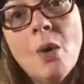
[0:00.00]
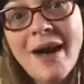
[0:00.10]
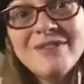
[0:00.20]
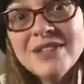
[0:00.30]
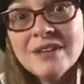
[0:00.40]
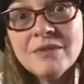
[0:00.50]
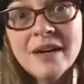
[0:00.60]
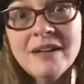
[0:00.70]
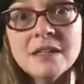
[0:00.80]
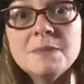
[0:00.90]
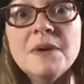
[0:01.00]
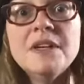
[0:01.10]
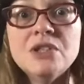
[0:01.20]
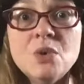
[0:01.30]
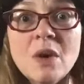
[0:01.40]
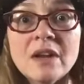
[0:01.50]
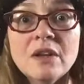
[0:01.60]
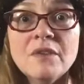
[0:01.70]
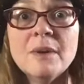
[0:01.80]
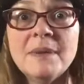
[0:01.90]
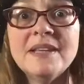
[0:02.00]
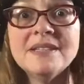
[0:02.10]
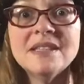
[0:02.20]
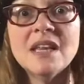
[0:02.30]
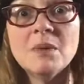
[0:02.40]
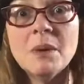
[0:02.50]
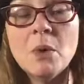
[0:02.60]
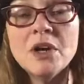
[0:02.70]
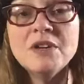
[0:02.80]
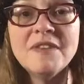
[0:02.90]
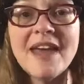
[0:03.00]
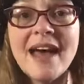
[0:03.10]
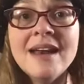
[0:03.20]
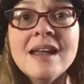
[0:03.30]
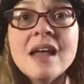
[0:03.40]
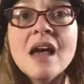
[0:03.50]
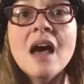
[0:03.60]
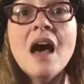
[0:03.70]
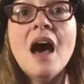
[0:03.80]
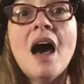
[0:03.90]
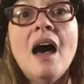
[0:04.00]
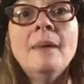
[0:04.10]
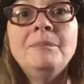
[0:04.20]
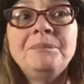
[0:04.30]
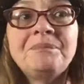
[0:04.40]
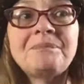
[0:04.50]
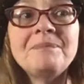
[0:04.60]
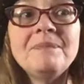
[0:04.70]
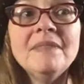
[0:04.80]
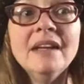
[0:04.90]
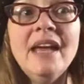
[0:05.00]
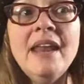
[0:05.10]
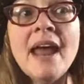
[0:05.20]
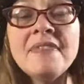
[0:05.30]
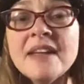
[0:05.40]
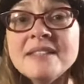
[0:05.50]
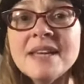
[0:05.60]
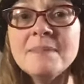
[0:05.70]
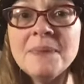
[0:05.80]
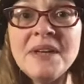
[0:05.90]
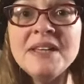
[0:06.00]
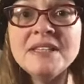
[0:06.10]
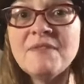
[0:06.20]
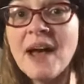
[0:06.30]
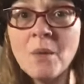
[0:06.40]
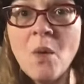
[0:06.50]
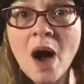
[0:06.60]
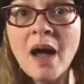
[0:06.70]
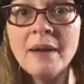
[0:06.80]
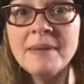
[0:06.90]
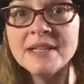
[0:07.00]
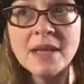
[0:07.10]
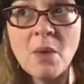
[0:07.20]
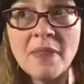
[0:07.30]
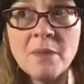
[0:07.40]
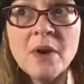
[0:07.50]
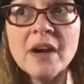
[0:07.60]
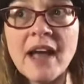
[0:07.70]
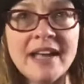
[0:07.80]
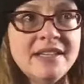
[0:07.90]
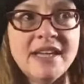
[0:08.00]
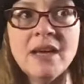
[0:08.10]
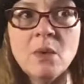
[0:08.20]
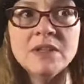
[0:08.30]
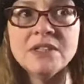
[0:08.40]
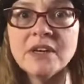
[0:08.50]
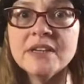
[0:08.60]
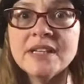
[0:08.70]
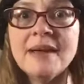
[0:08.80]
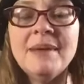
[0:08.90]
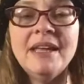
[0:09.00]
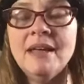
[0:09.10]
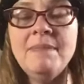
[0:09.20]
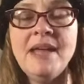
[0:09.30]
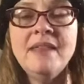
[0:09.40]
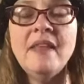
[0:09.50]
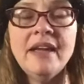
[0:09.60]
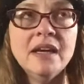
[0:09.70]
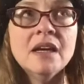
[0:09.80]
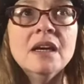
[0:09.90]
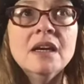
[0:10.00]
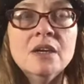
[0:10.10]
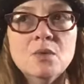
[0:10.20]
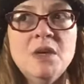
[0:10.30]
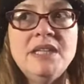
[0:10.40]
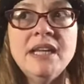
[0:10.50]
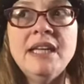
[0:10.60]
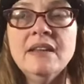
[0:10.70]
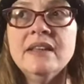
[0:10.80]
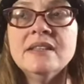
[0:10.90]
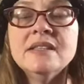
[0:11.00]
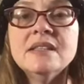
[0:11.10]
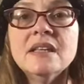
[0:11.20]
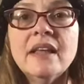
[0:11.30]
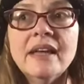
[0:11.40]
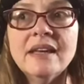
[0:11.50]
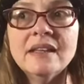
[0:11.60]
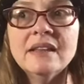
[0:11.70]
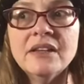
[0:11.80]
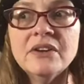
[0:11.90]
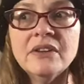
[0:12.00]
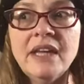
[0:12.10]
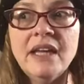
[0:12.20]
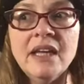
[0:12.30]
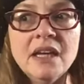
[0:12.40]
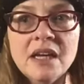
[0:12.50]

I have a ton of writing experience, you want to look for a place that's going to reward you for that. Um, and at that same place, if I want, because I want the work, I can take a one star assignment and get paid like ridiculous, like literally